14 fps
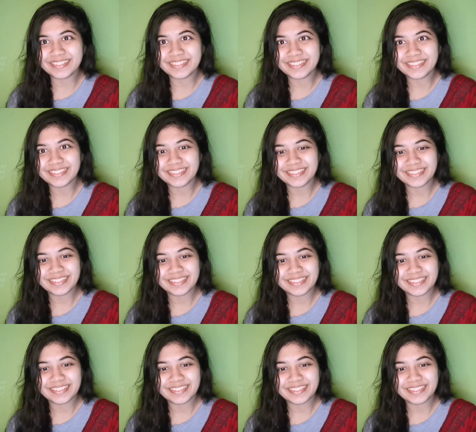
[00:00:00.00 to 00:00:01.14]

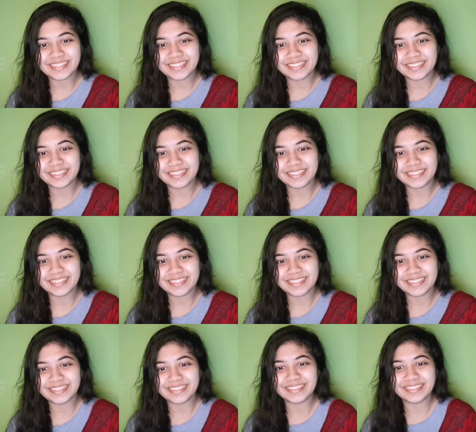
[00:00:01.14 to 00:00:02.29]

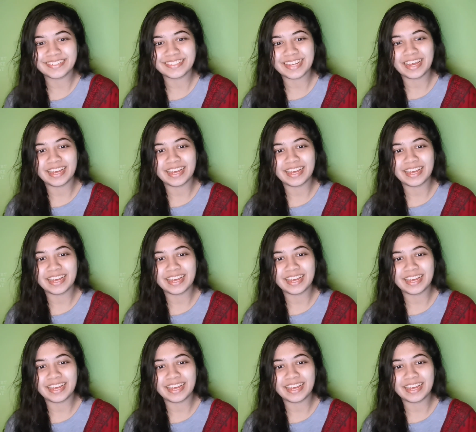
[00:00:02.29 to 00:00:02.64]
(silence)